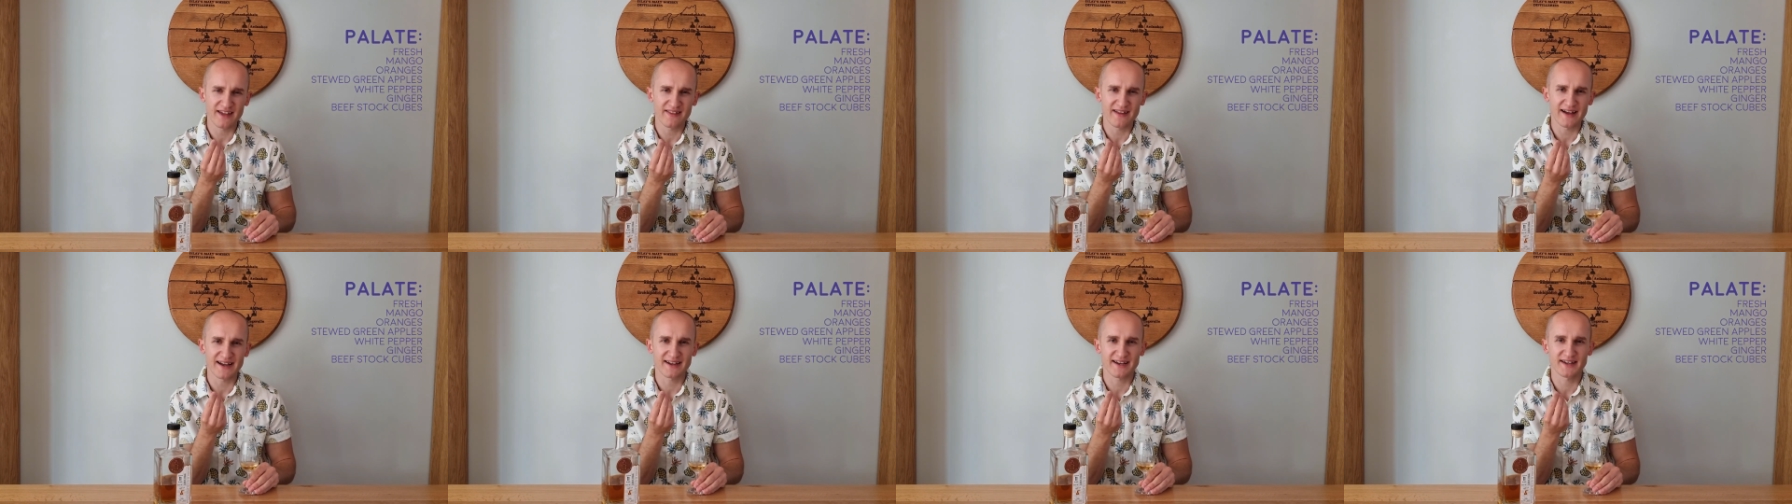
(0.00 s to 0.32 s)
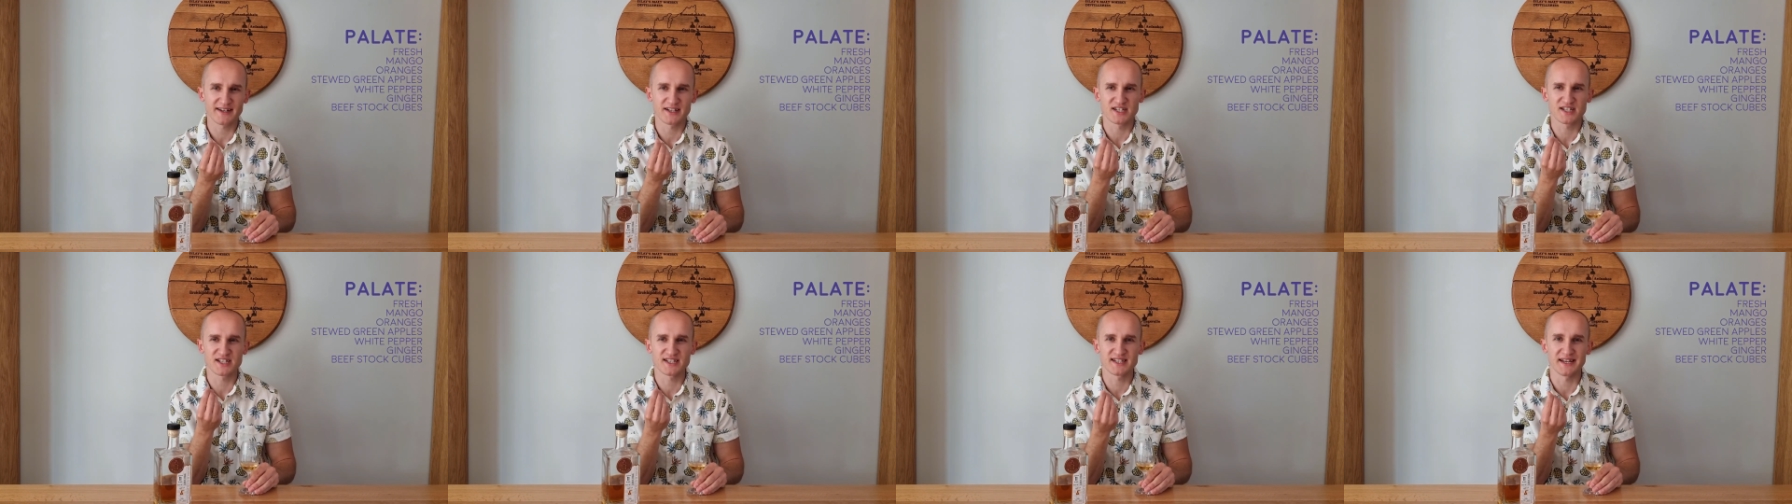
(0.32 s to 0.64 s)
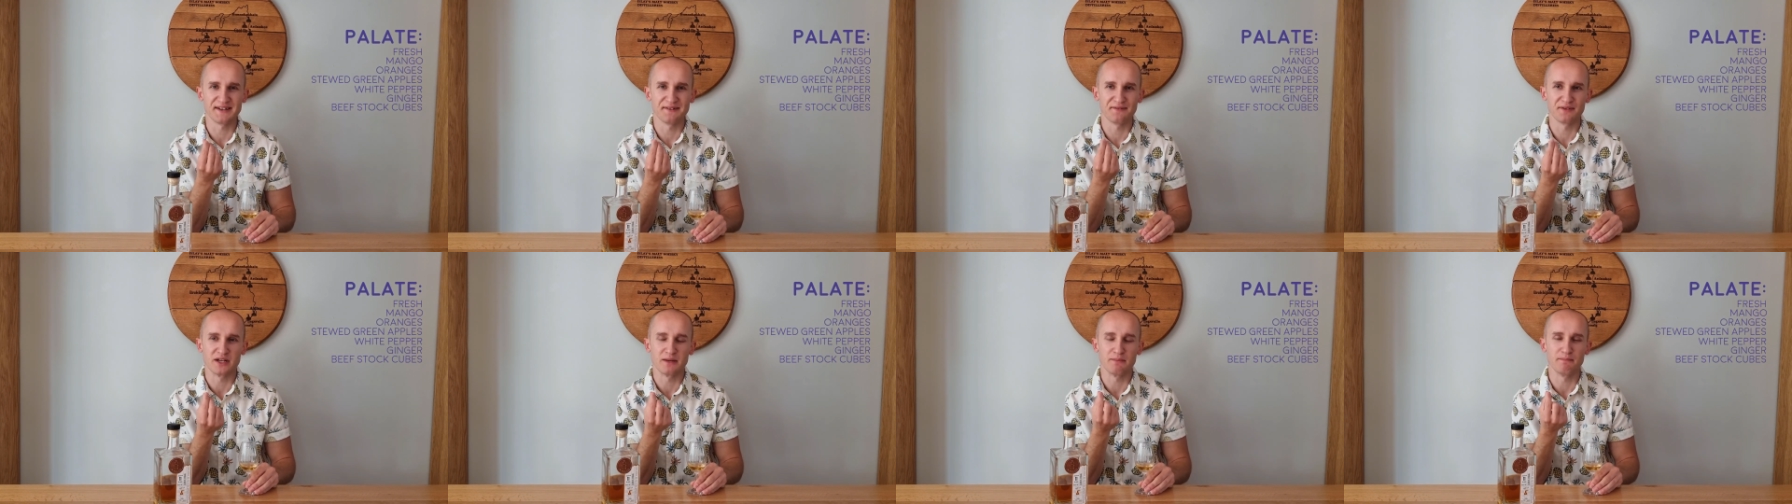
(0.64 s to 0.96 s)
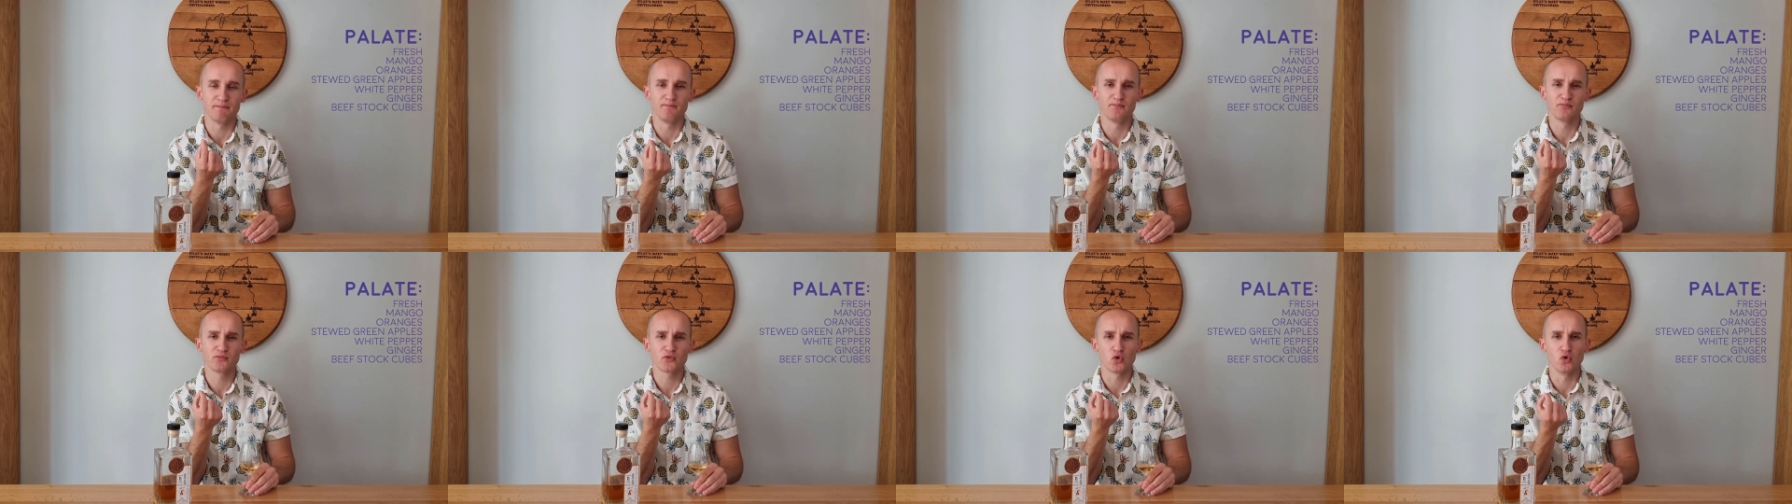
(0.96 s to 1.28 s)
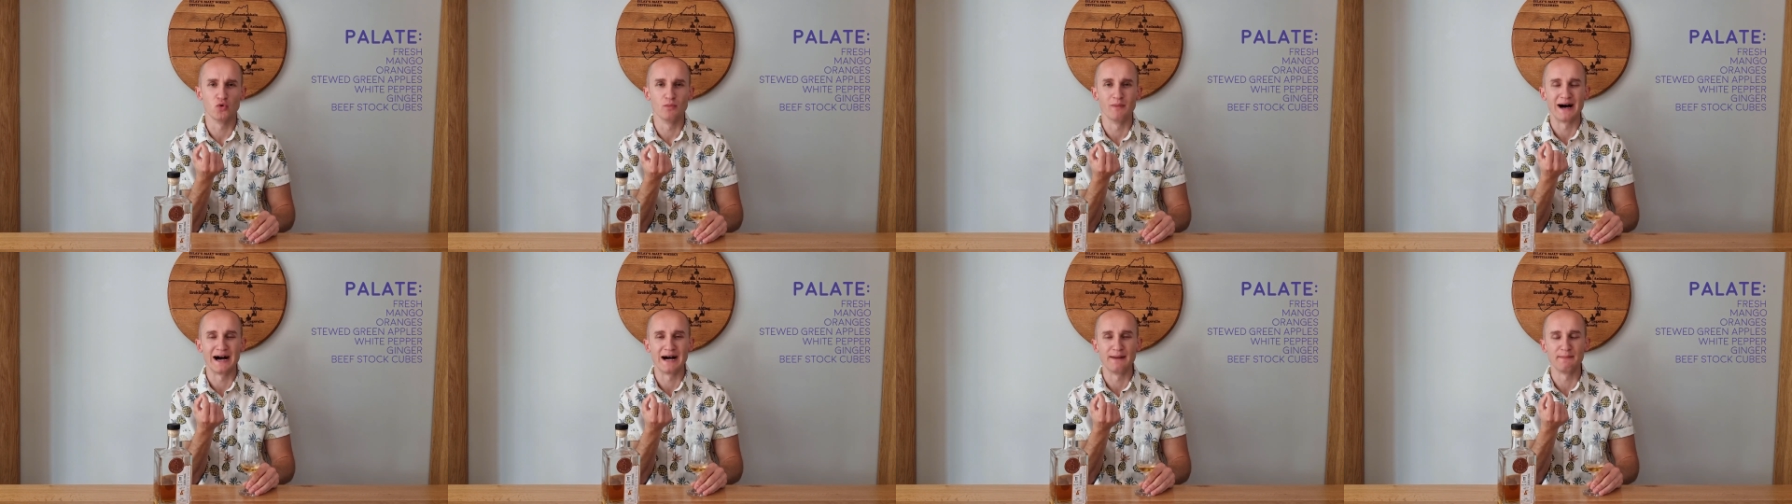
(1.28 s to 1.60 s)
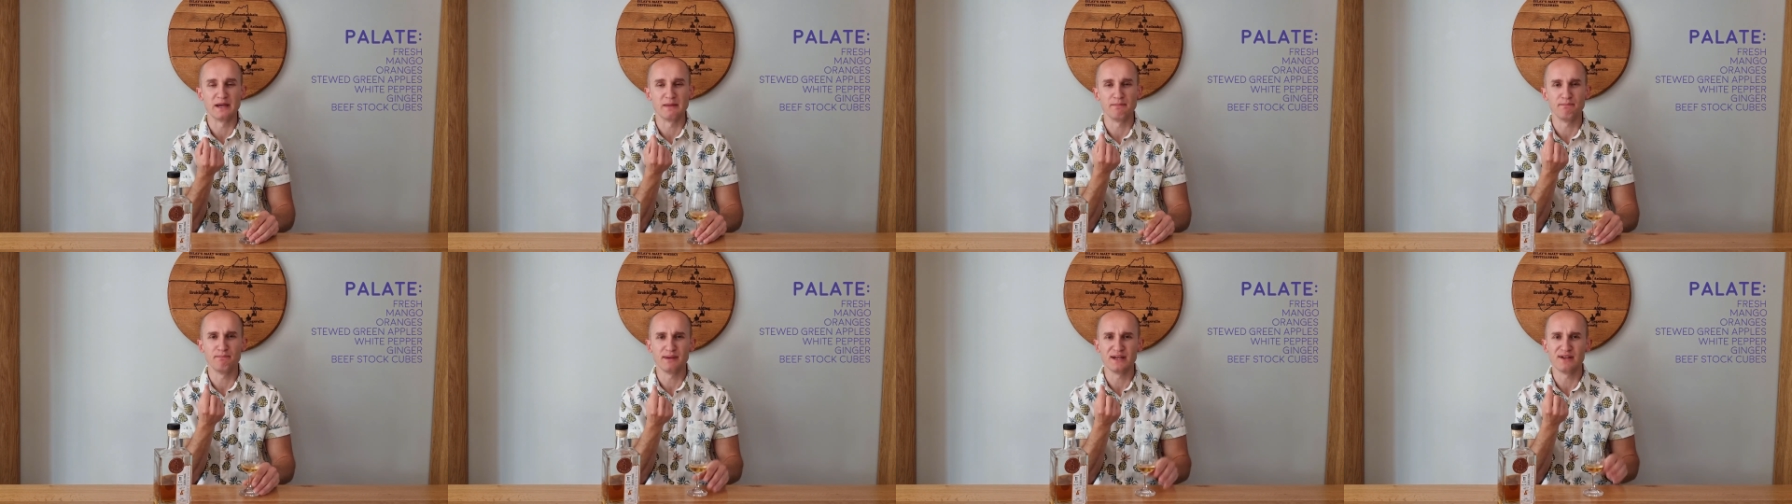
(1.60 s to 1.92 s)
that kind of savoury
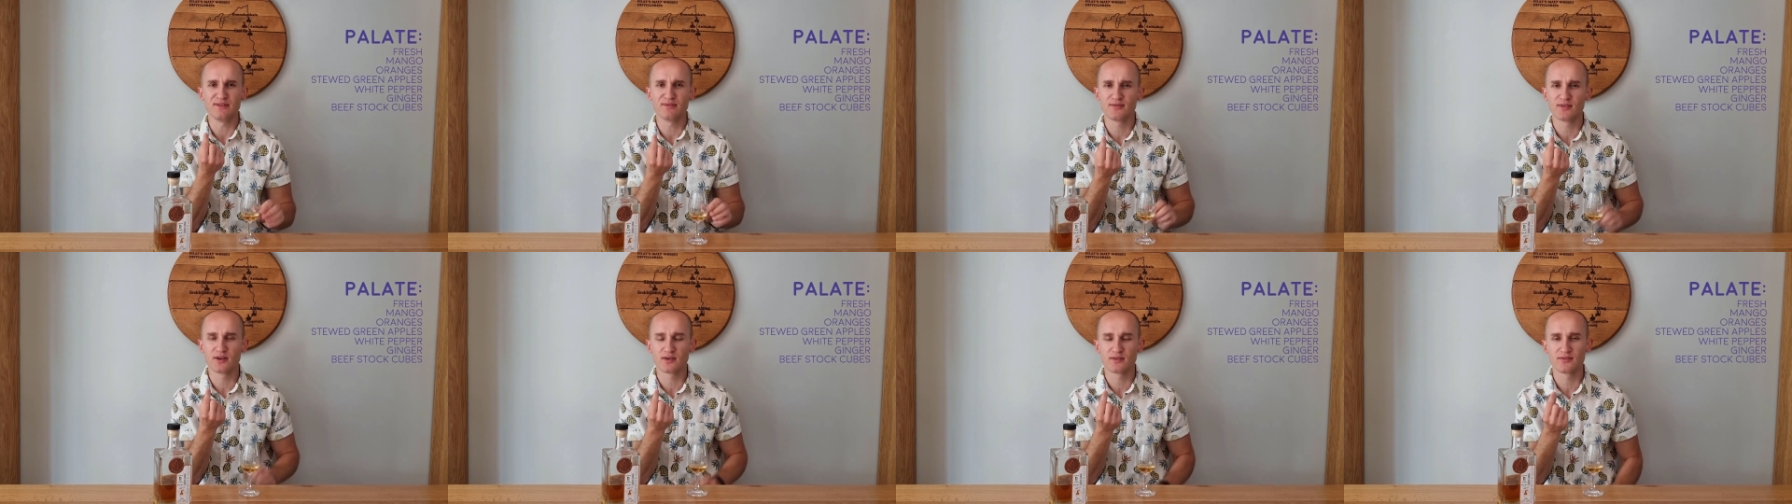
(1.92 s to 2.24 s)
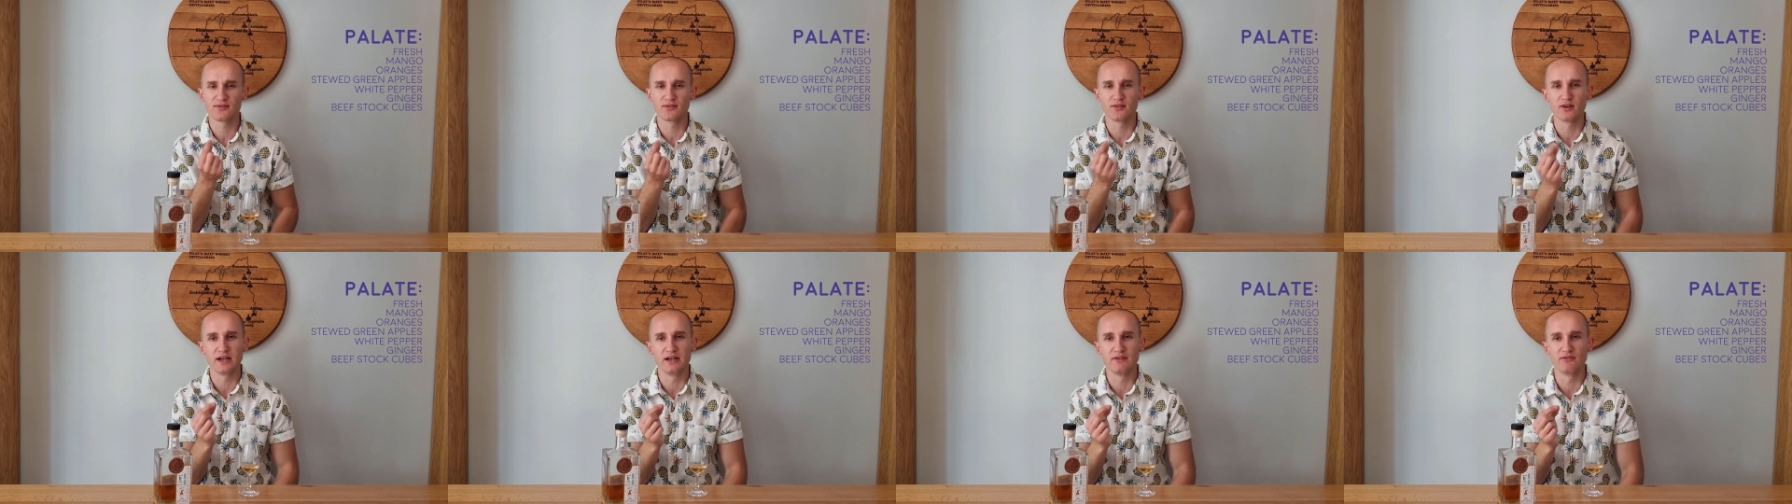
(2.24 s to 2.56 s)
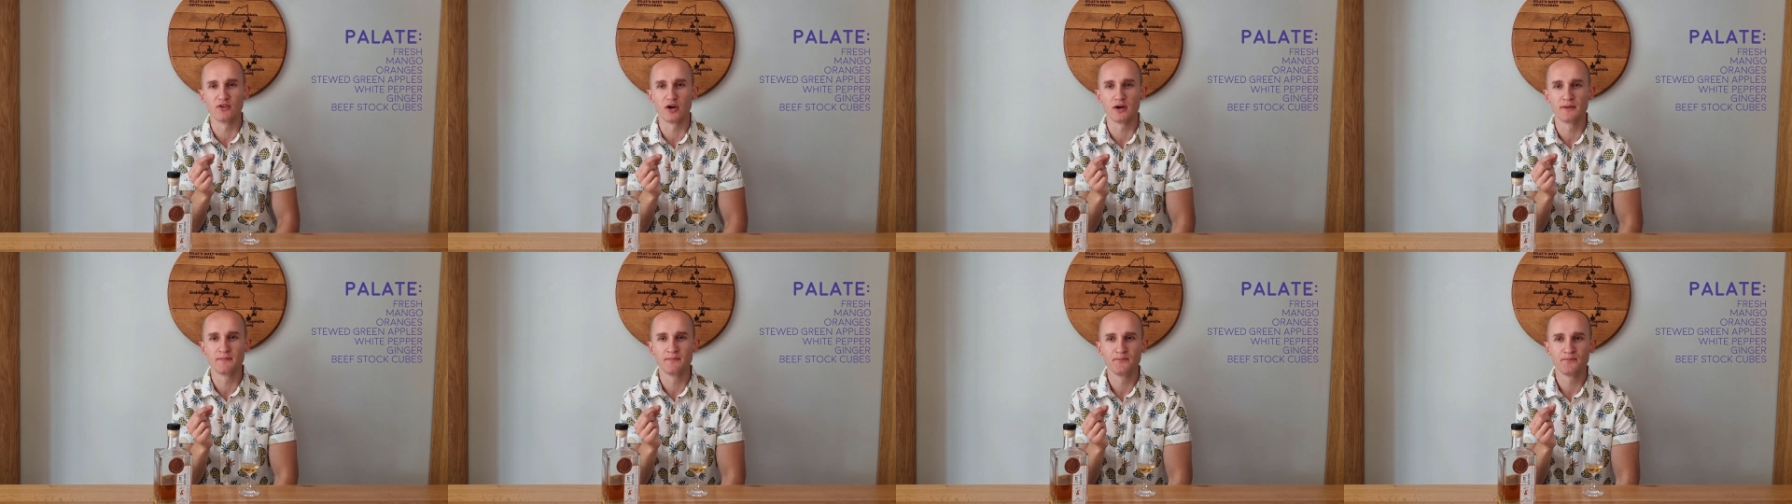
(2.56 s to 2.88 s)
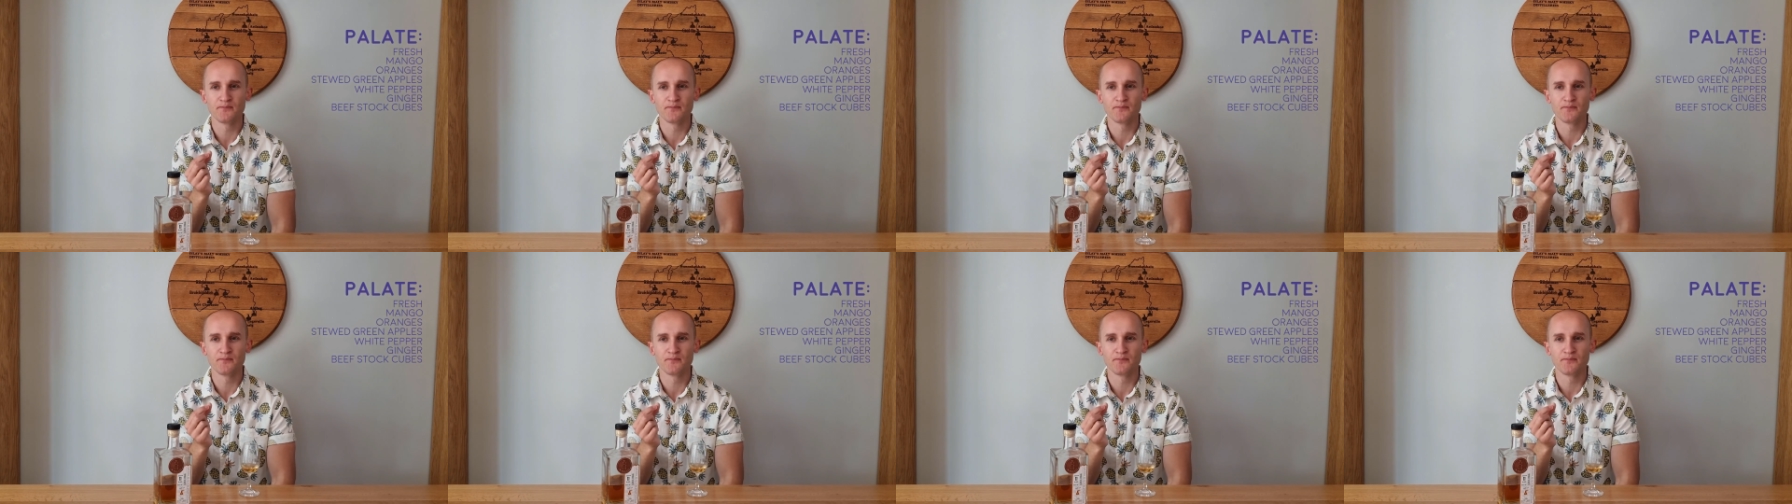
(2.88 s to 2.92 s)
umami beef flavour